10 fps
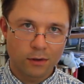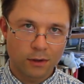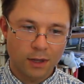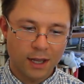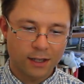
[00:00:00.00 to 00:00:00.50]

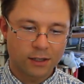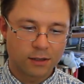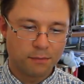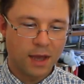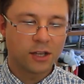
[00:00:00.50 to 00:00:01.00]
like
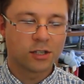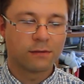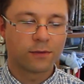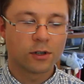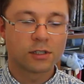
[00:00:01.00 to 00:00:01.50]
to mention
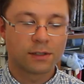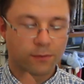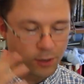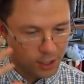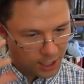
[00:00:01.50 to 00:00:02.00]
first
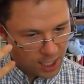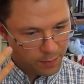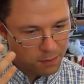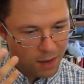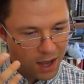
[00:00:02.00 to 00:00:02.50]
for you to keep
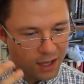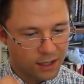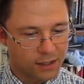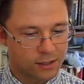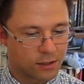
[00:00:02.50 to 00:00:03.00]
in
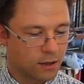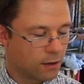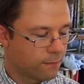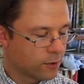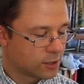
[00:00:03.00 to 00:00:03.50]
mind is,
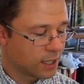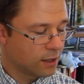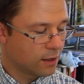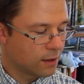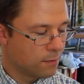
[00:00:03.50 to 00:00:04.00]
first
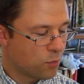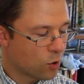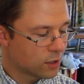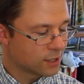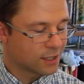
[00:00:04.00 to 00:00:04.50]
thing, the
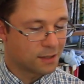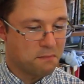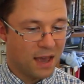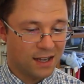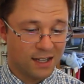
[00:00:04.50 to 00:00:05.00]
importance is to
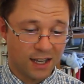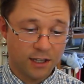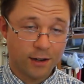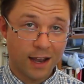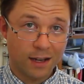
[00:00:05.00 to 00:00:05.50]

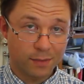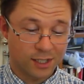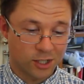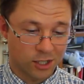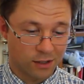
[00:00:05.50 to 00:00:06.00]
maintain your hand
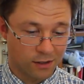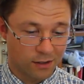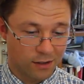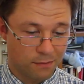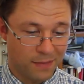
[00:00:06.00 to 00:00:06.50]
position,
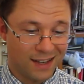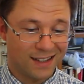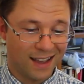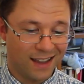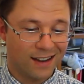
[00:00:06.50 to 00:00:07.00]

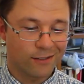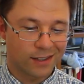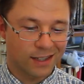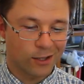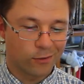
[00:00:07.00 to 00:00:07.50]
maintain
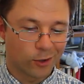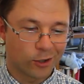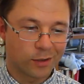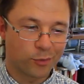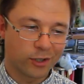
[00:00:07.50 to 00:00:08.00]
everything that you've
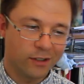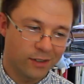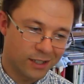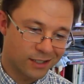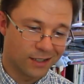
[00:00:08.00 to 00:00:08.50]
learned
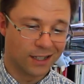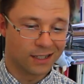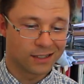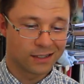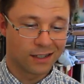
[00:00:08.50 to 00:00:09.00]
previous to
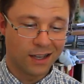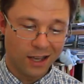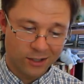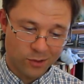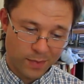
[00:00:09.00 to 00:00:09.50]
this.
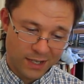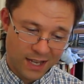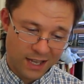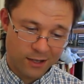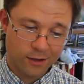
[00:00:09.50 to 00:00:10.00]
So
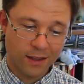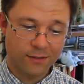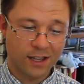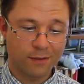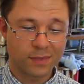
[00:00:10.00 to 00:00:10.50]
maintain your
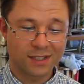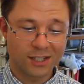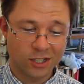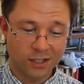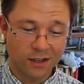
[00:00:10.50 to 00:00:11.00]
left hand
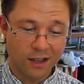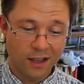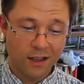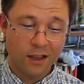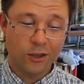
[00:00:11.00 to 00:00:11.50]
position,
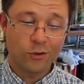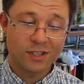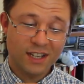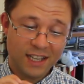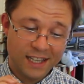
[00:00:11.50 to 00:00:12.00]
use
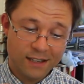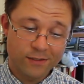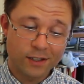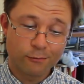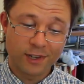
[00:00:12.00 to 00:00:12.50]
an
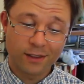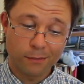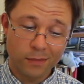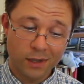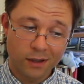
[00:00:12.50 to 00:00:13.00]
even
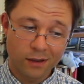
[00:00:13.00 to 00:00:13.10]
rhythm.